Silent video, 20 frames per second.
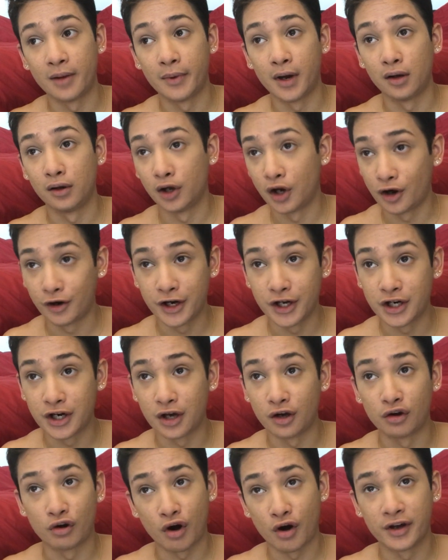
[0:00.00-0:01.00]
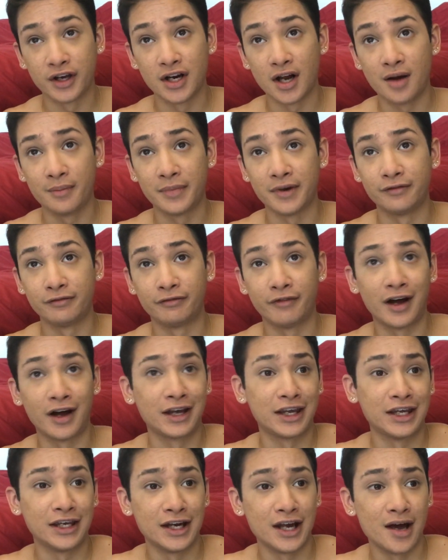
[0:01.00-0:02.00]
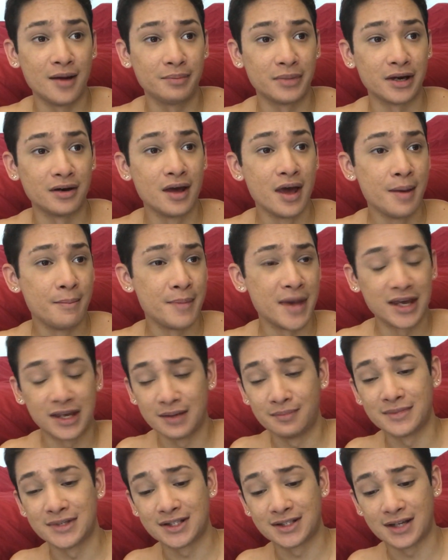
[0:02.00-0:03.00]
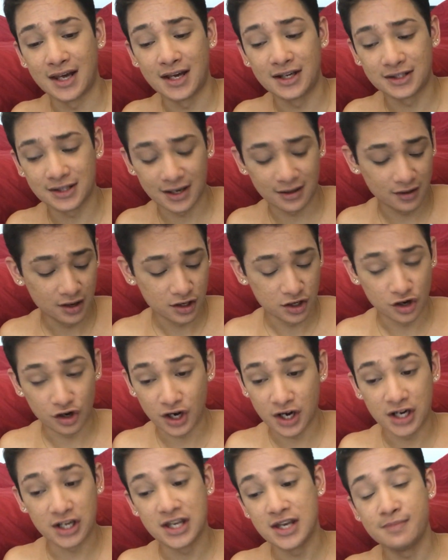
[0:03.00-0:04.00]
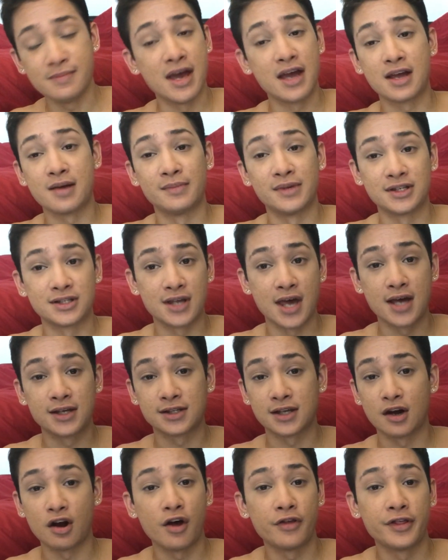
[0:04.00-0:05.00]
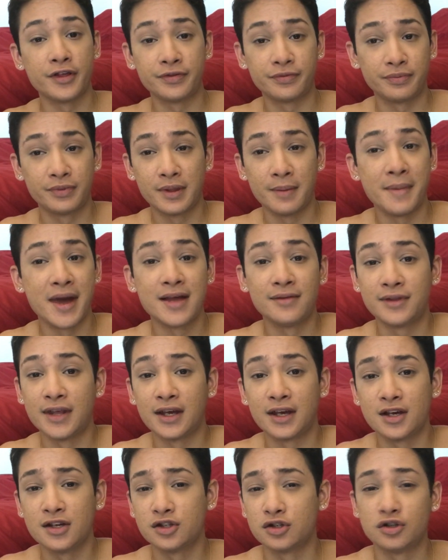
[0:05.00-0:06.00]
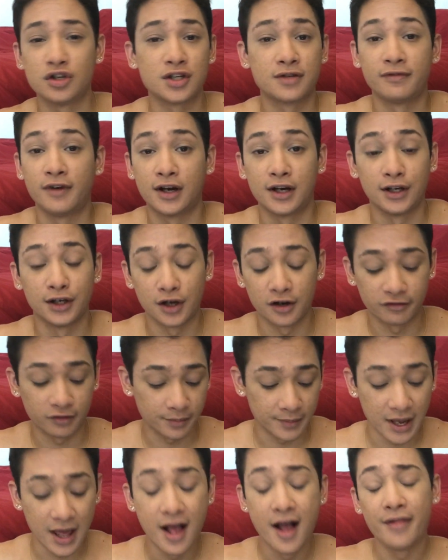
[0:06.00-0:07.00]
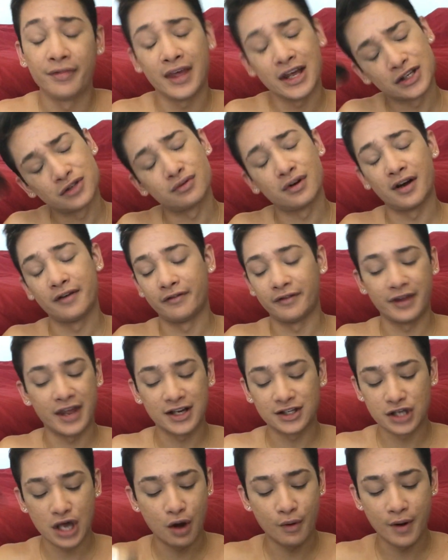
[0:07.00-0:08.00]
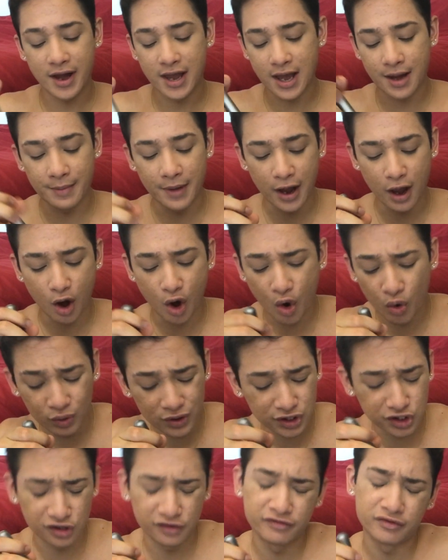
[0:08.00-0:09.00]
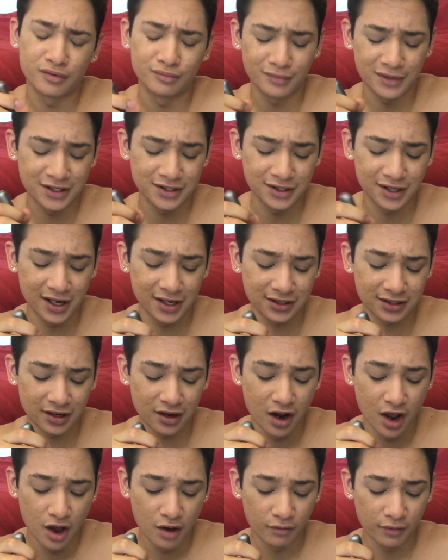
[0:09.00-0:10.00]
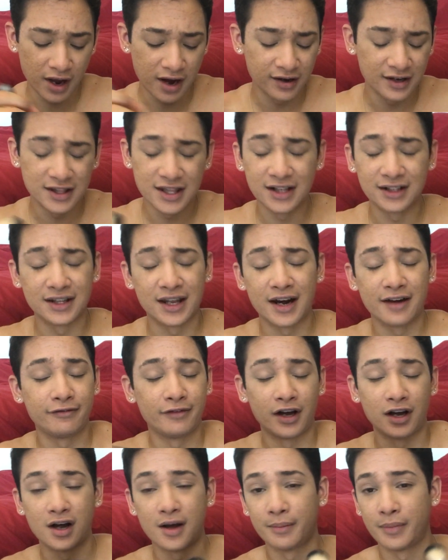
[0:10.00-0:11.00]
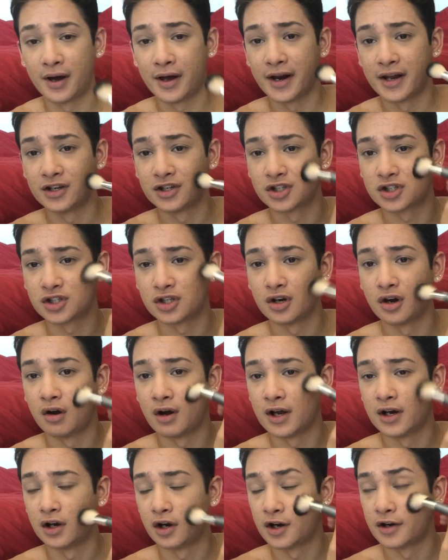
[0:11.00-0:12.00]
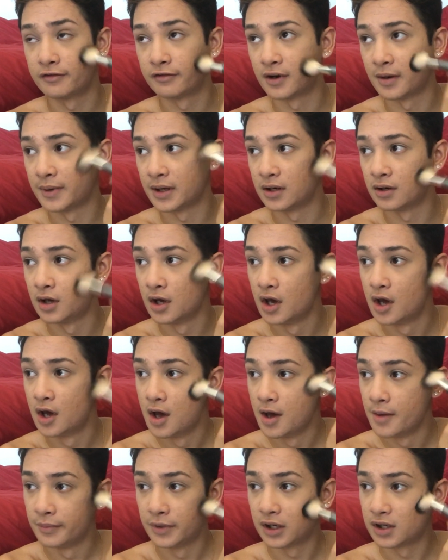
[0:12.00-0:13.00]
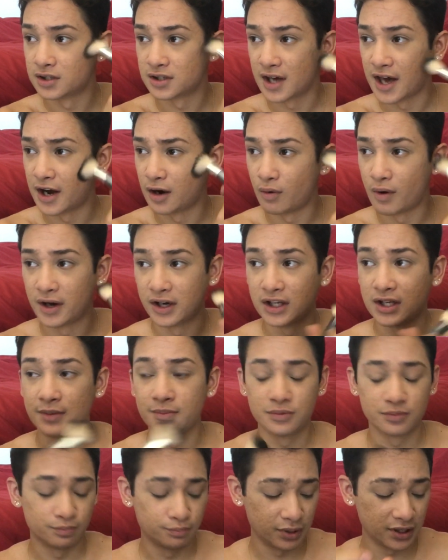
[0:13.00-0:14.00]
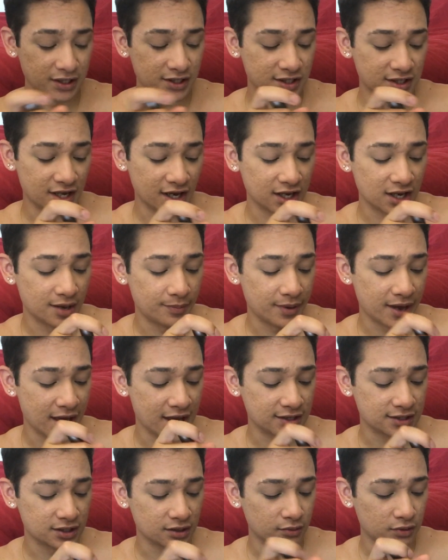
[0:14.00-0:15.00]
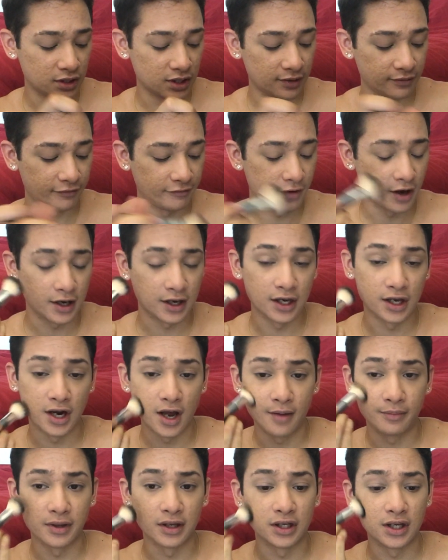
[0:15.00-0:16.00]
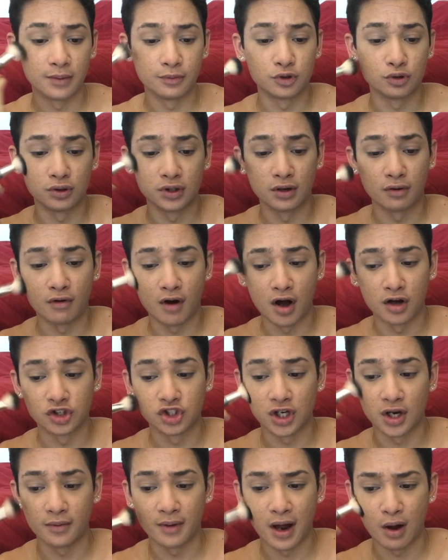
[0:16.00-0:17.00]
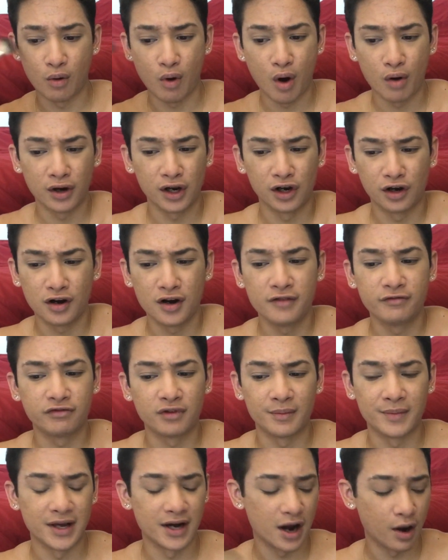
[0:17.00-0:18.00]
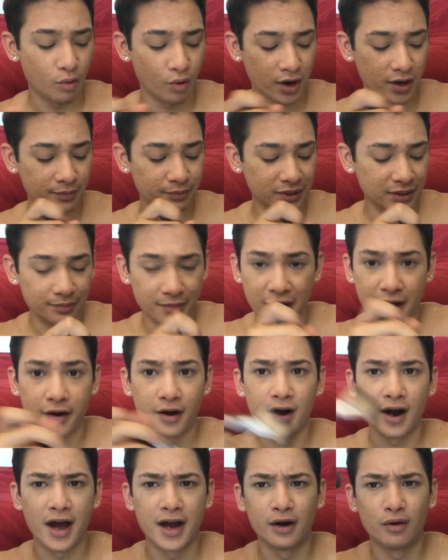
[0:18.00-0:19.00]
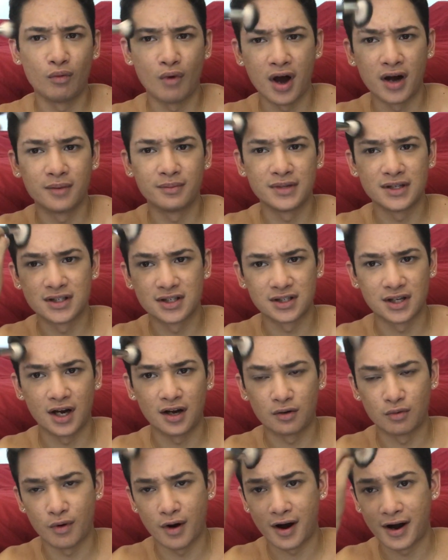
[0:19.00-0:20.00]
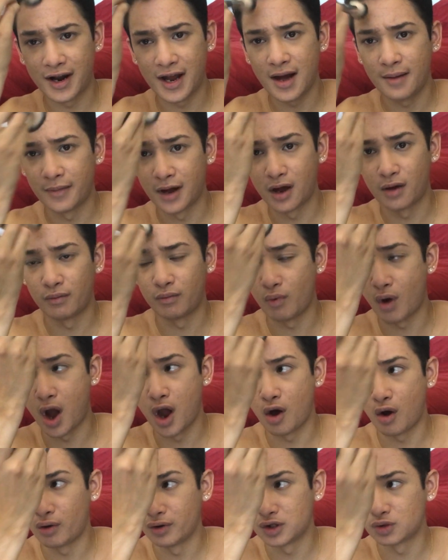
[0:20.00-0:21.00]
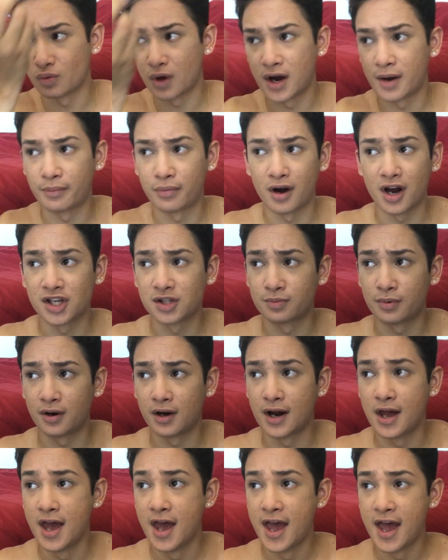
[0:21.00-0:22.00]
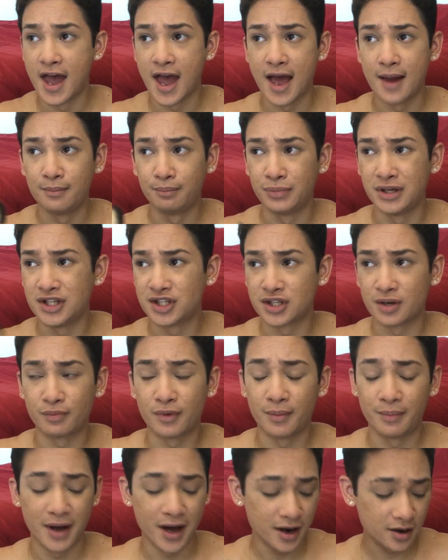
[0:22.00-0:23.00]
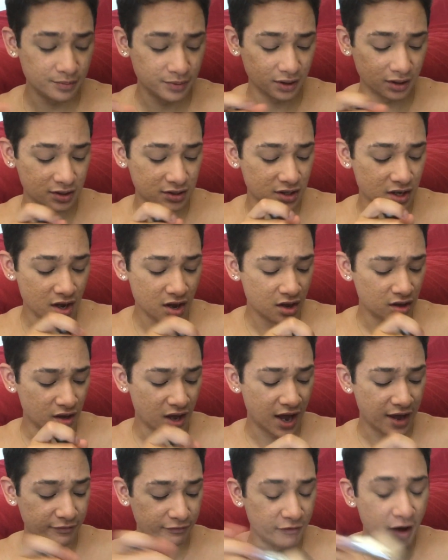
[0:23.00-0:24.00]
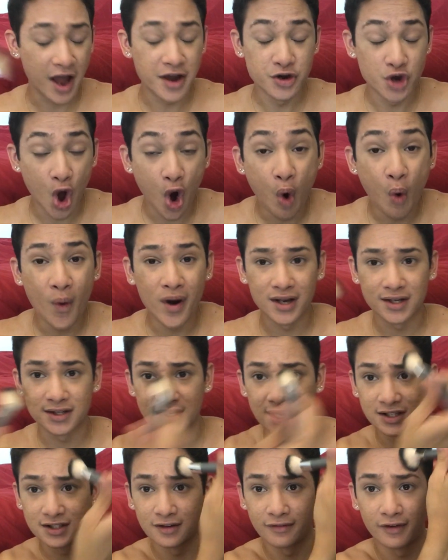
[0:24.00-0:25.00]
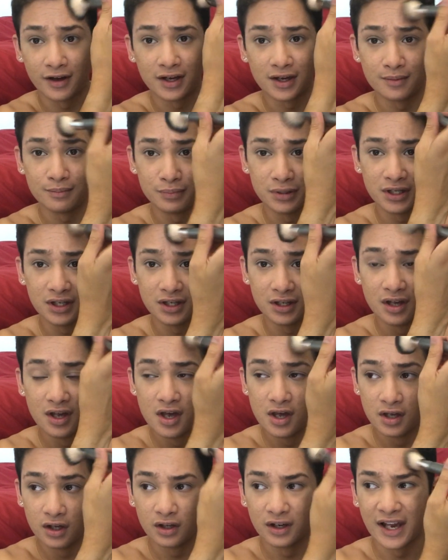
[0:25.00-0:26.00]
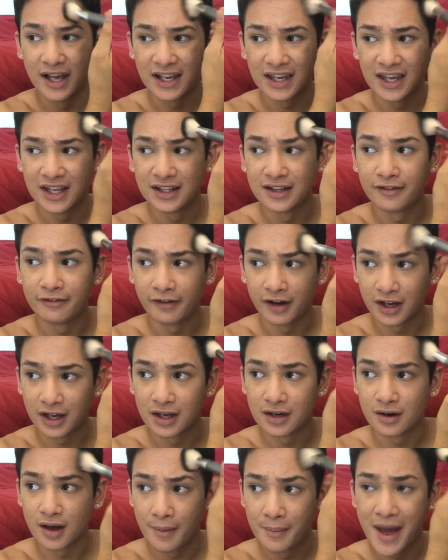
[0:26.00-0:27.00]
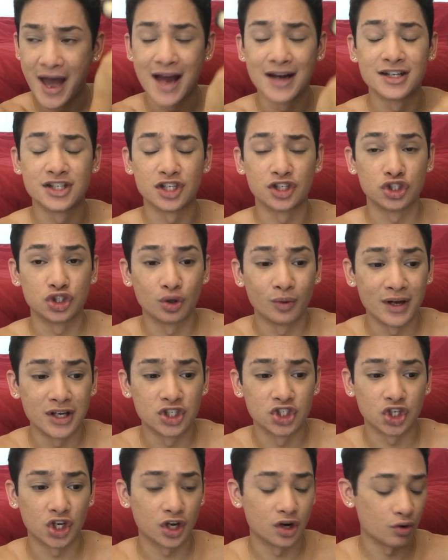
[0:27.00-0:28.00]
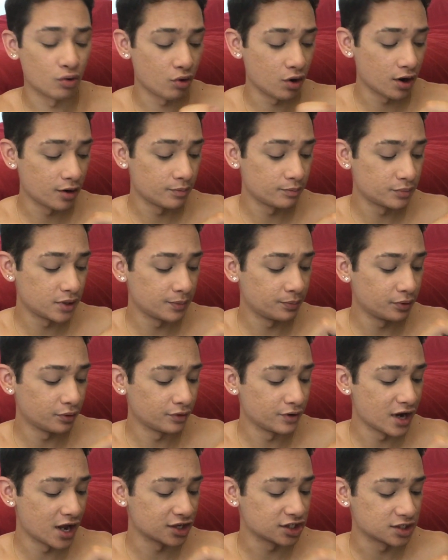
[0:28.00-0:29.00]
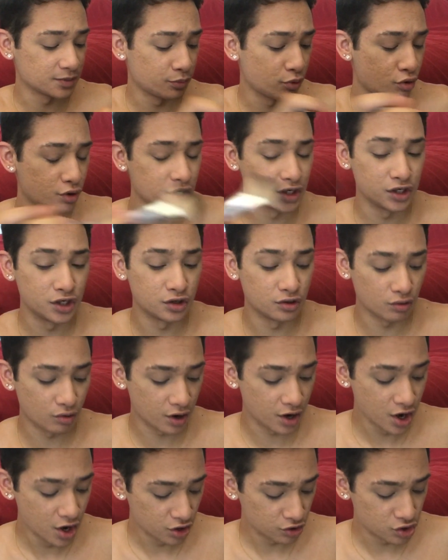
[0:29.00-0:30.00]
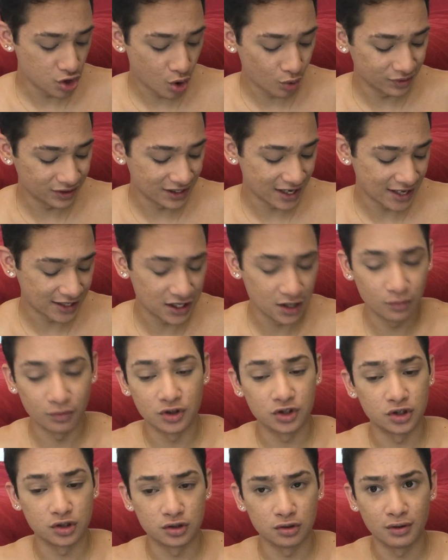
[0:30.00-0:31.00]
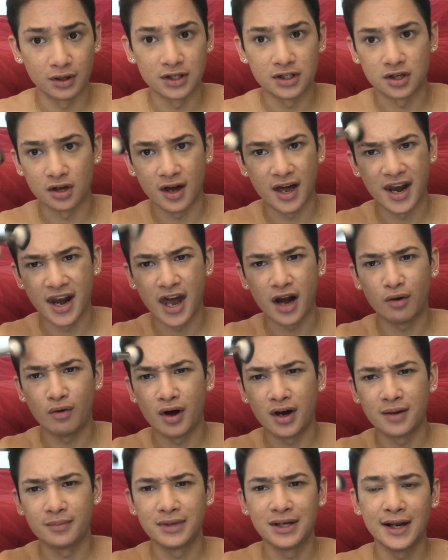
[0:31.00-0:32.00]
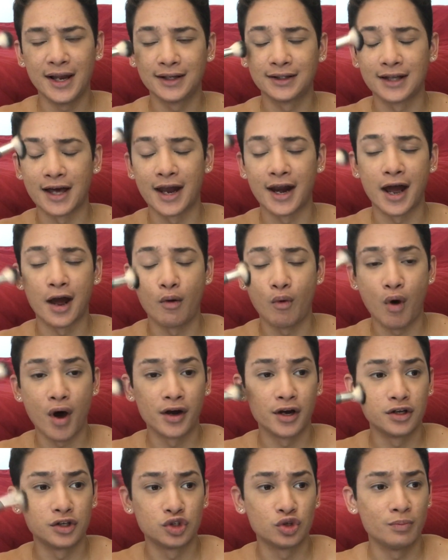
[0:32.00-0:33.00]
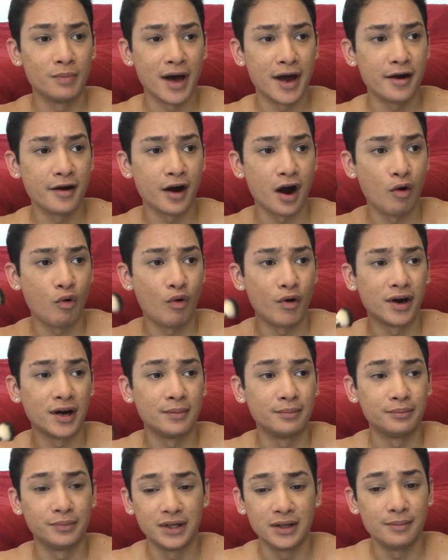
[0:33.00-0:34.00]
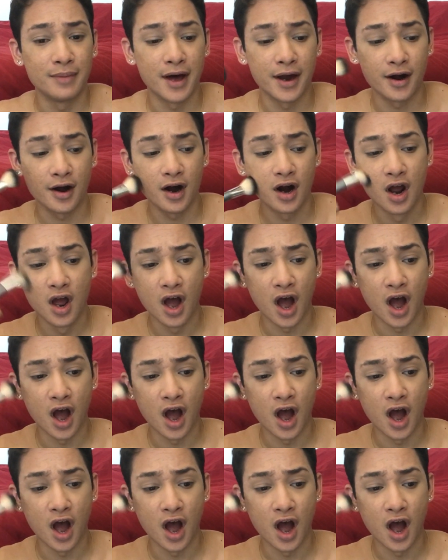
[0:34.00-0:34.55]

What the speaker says: about learning and growing up and fucking up and making mistakes, and you're gonna keep making mistakes, and all the main thing is you just fucking learn from it. That's how I am. I always learn from mistakes, and anything that I fuck up on, I just, you know, I learn from it, because I don't want to keep being stuck in the past and keep fucking up and keep doing the wrong shit. I want to learn from it. I want to be better. I don't want to be stuck where I am. I always want to prosper and be somewhere better, because I know what it's like to fucking be like in the fucking a bad situation, or people not supporting you, or no one liking what you're doing. So, and I don't want to be like that. I want to do better. I want to be better.